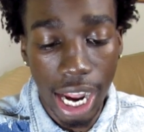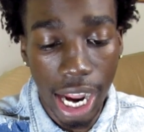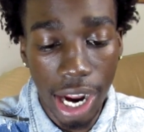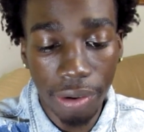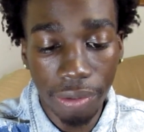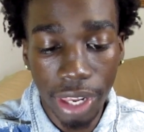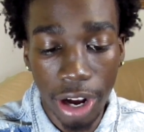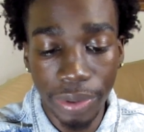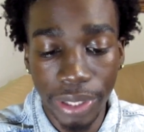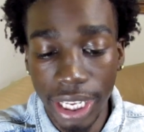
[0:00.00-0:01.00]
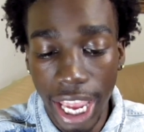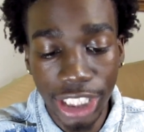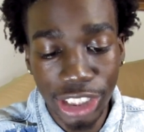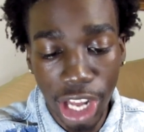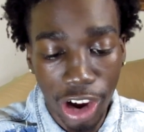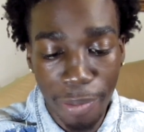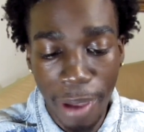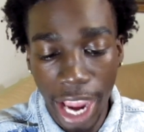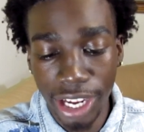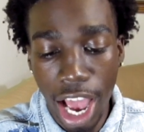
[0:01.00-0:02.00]
I don't know. The Asian Doll come
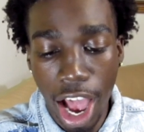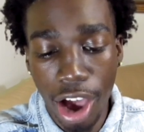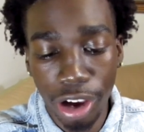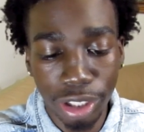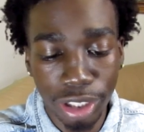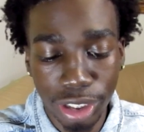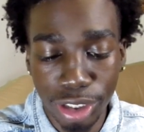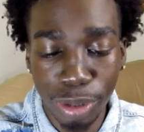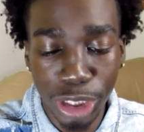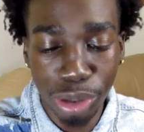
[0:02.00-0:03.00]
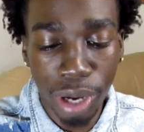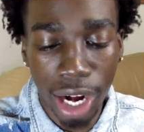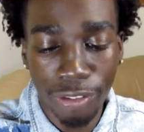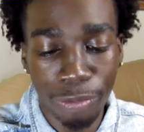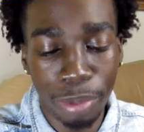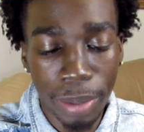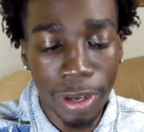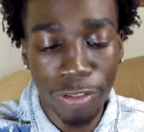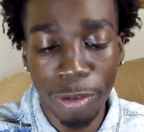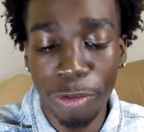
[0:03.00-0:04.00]
back, "Nah, bitch, you gotta beat
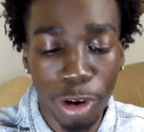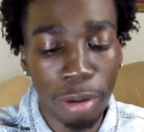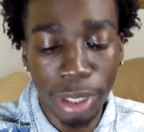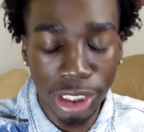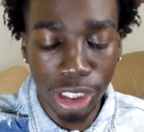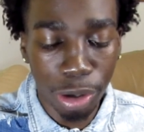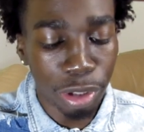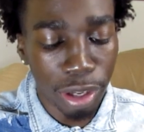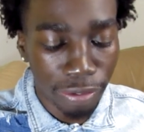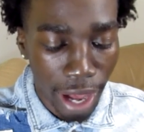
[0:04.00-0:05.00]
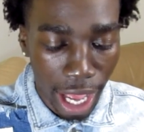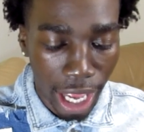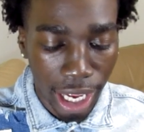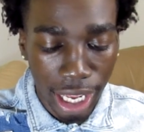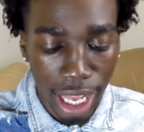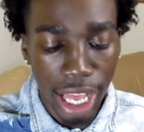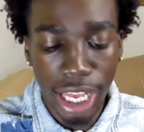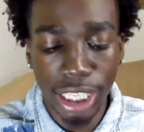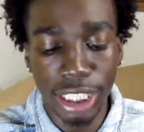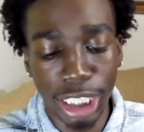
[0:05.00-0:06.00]
me for a bitch to know we can fight."
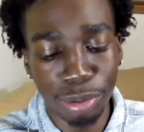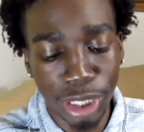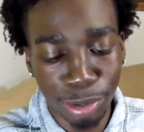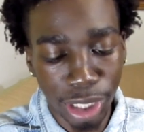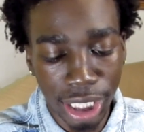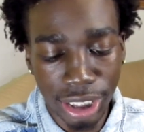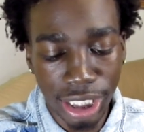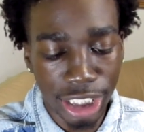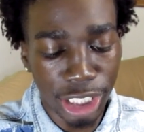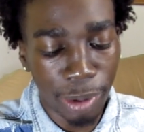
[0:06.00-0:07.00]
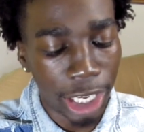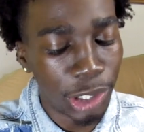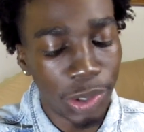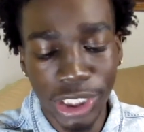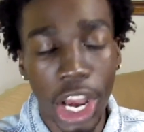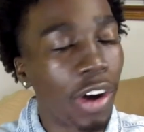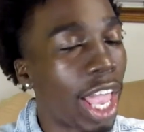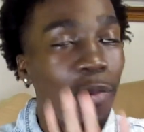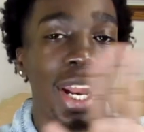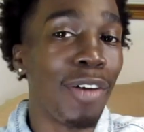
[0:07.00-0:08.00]
That's what I'm trying to see, because nobody doing shit.
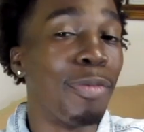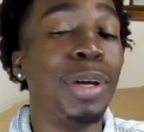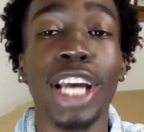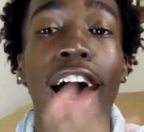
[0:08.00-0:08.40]
Okay, whatever, bitch.